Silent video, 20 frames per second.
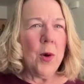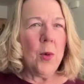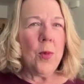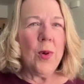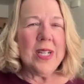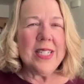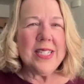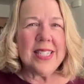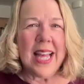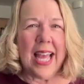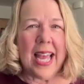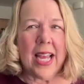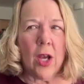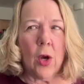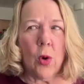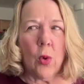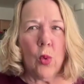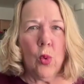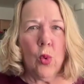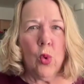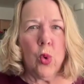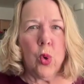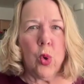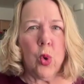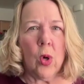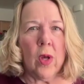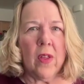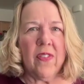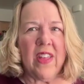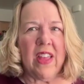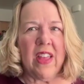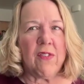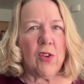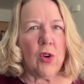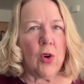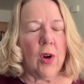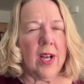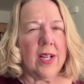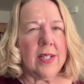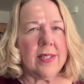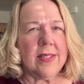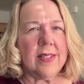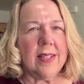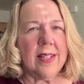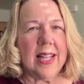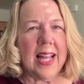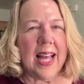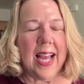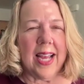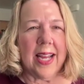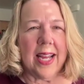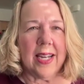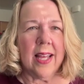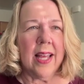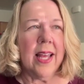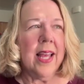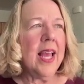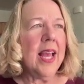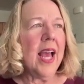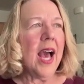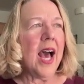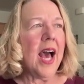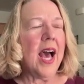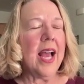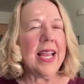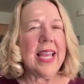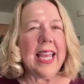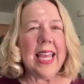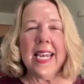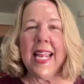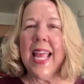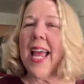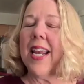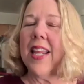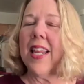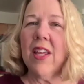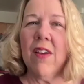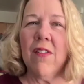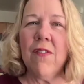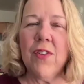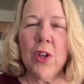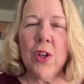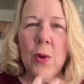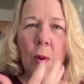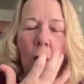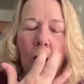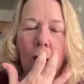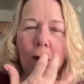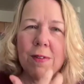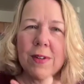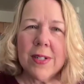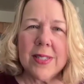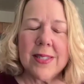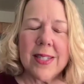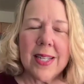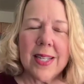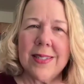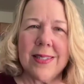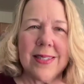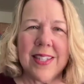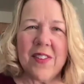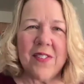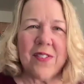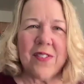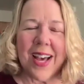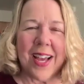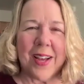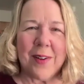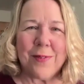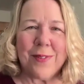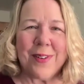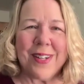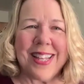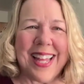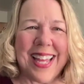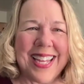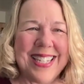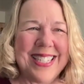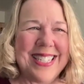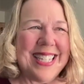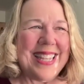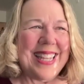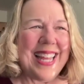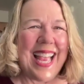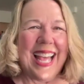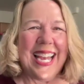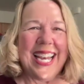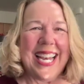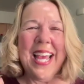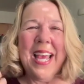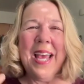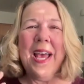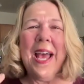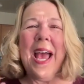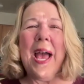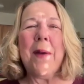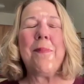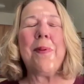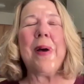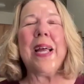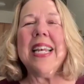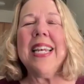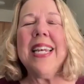was like, ooh, they've crossed the line. Can any of you over 65 relate to that? But